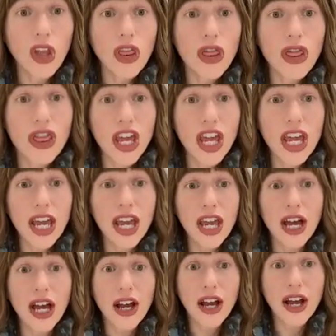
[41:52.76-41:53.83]

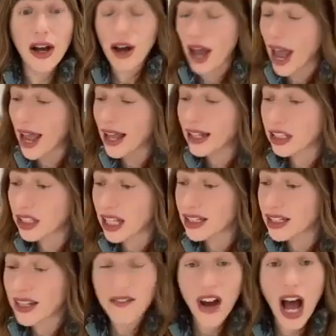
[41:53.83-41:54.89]
the
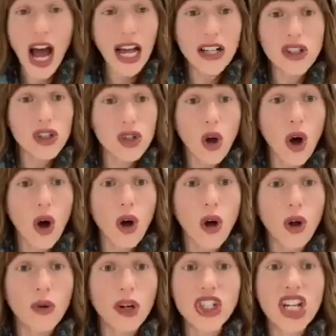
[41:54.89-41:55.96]
divine
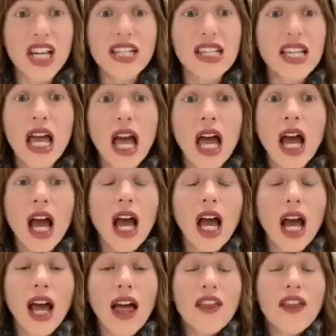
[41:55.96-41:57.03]
soul, which is
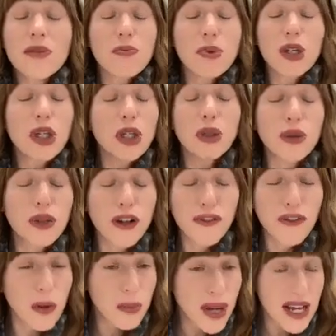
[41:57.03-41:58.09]
this
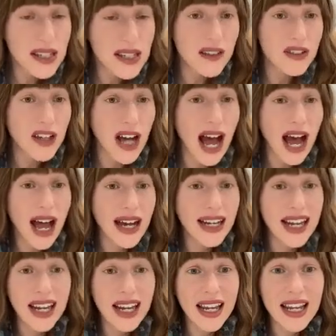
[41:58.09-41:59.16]
beautiful piece of God,
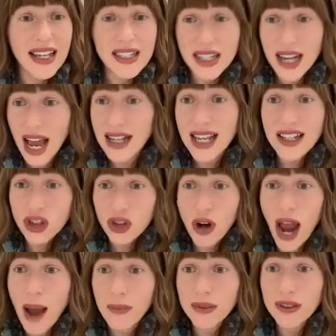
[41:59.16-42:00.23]
it's
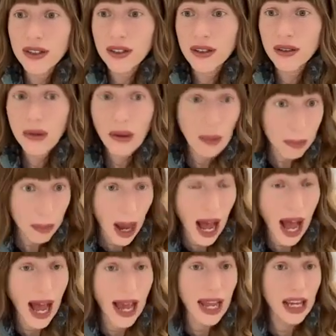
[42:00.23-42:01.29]
trapped
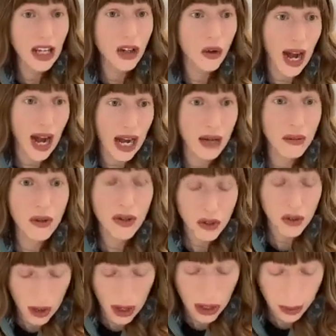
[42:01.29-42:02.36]
by your animal
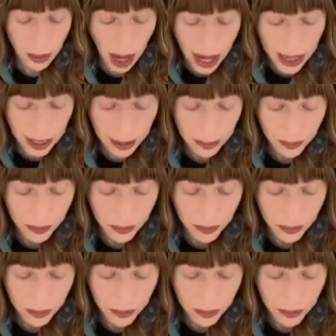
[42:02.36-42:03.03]
soul and your body.